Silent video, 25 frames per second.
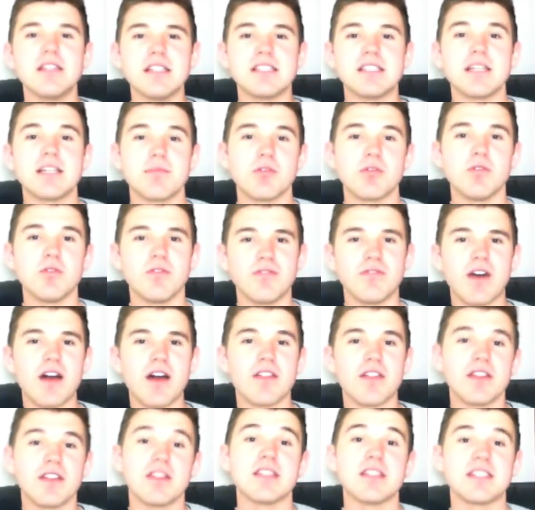typical
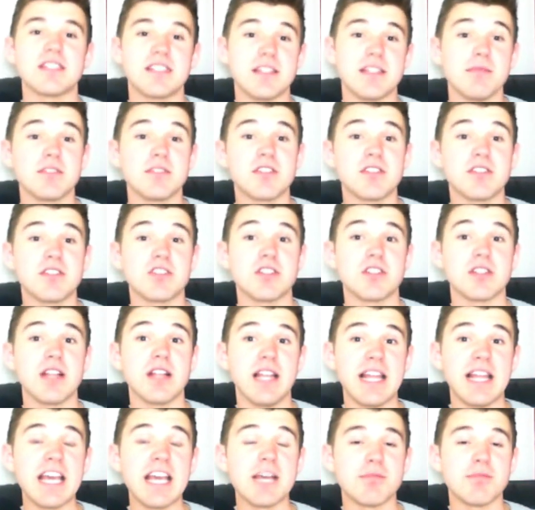father. That's such a
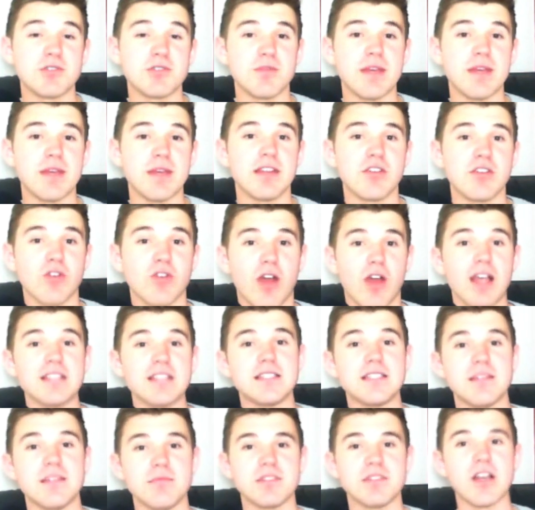link between
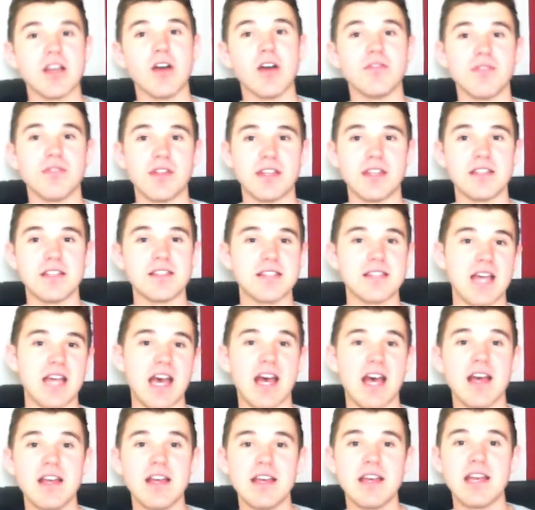Christ himself and
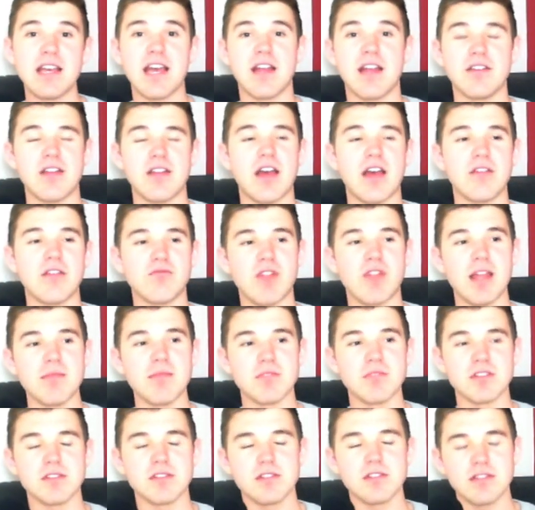
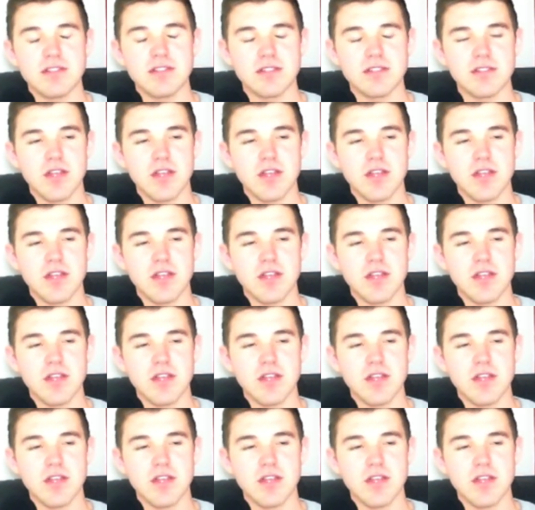Remus,